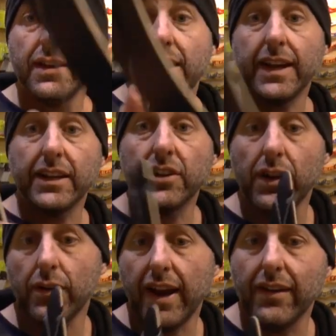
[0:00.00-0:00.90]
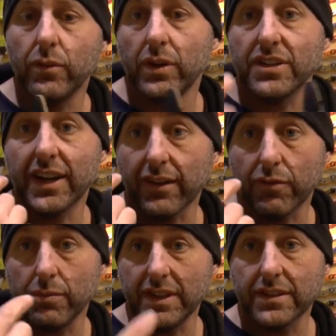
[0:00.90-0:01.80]
Now you don't ever want to check it
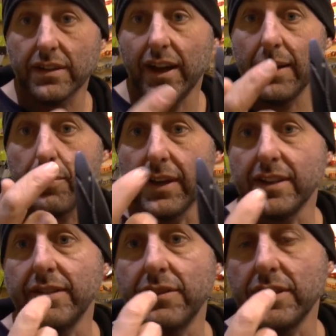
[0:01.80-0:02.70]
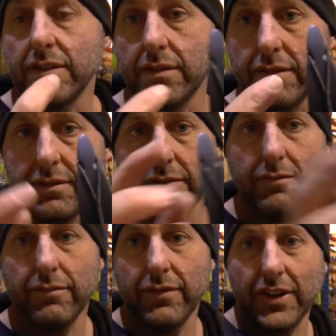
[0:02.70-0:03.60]
from this side, because if it's,
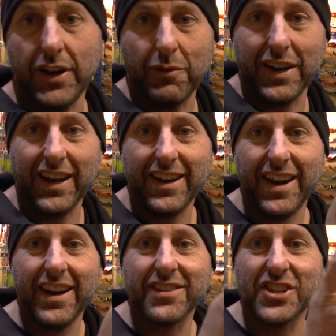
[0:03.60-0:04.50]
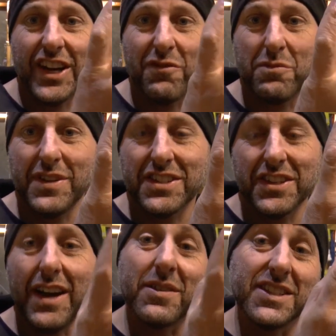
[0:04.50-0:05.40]
you don't want to hit, check it from this
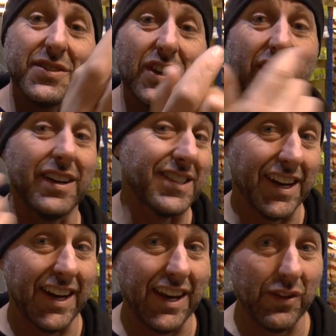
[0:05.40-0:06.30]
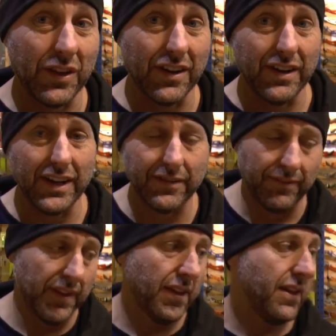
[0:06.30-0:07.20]
side, because if it's not on, it's going to hit you in the eye.
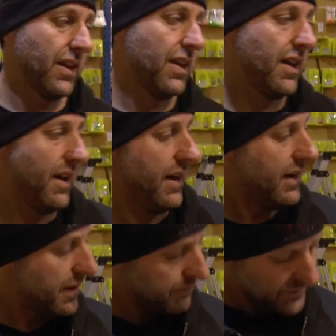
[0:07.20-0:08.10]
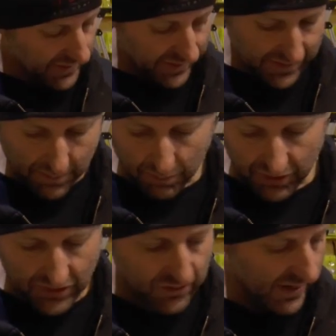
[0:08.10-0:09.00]
So that's the
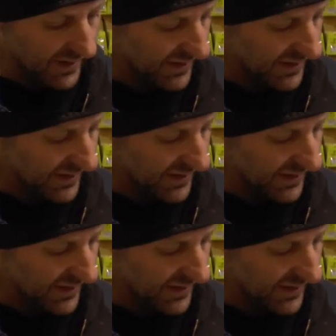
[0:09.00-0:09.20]
bow strung.